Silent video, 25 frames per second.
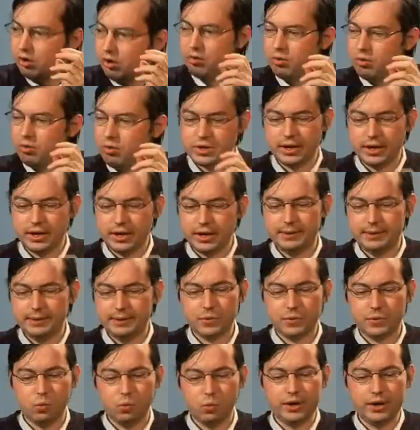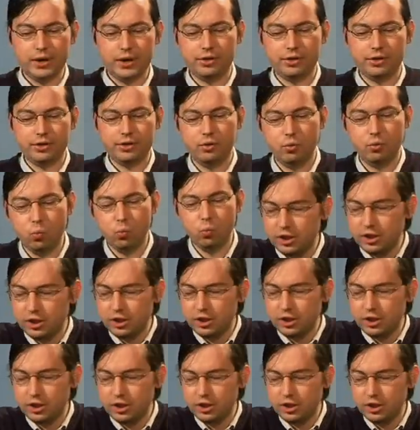Okay, with
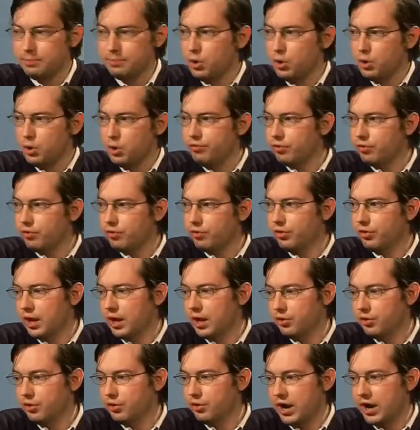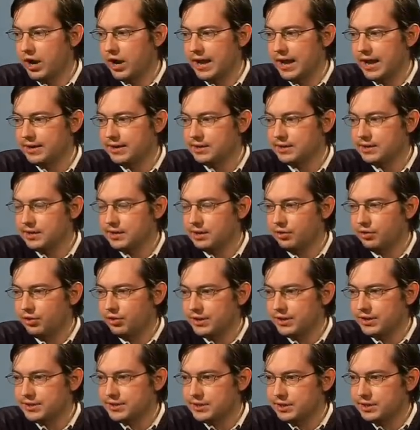white to move, on the other hand,
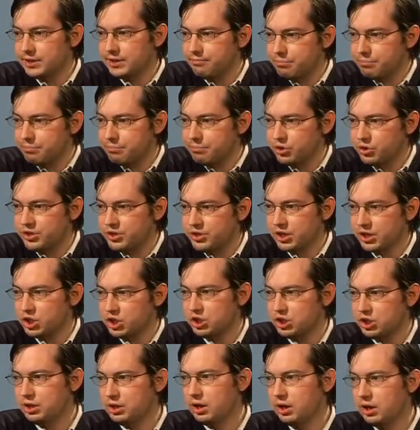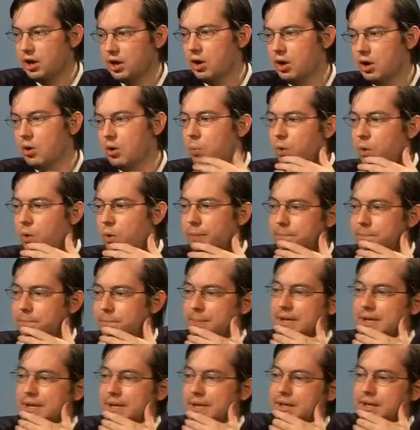this given position
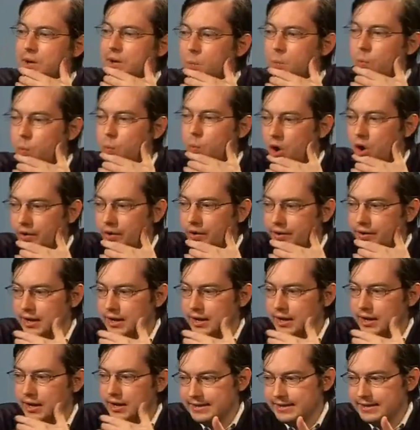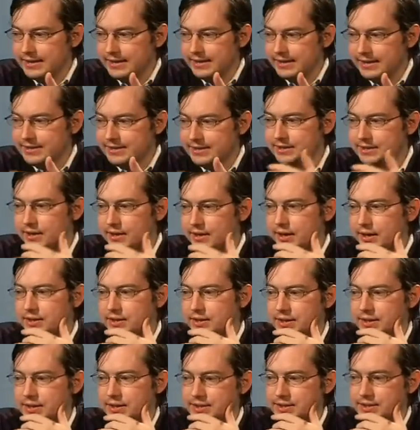would be won as
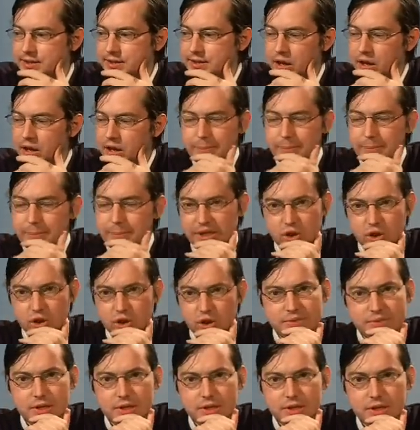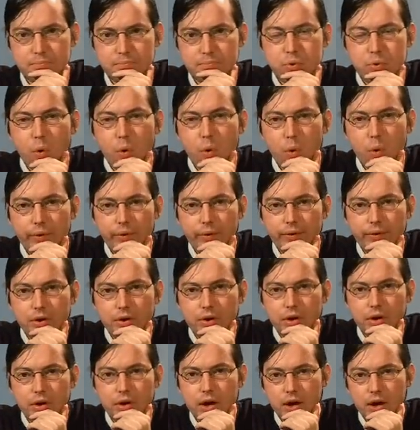it is a bishop's pawn,
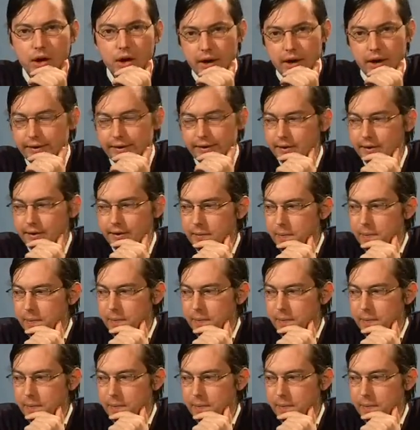and